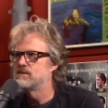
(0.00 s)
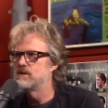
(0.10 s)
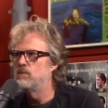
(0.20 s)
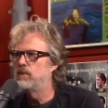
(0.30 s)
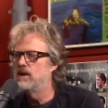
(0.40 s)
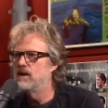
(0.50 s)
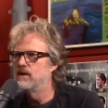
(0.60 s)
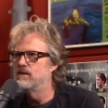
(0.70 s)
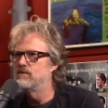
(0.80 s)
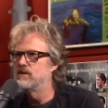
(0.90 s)
subplot
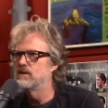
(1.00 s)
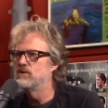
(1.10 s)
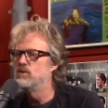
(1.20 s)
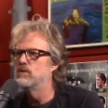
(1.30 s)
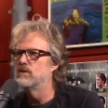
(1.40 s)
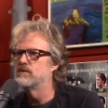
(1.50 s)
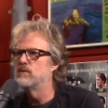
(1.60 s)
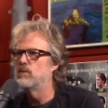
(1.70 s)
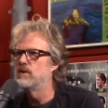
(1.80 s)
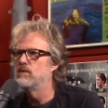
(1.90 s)
is you got the nuclear
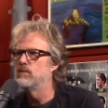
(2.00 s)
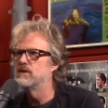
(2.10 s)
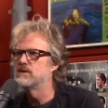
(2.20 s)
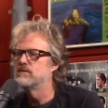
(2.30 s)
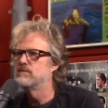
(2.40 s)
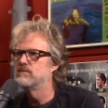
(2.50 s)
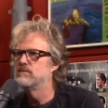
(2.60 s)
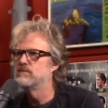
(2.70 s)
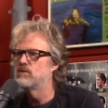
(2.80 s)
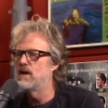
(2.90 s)
submarine which
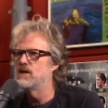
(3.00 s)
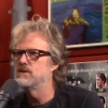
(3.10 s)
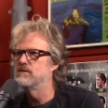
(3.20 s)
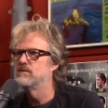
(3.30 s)
crashes.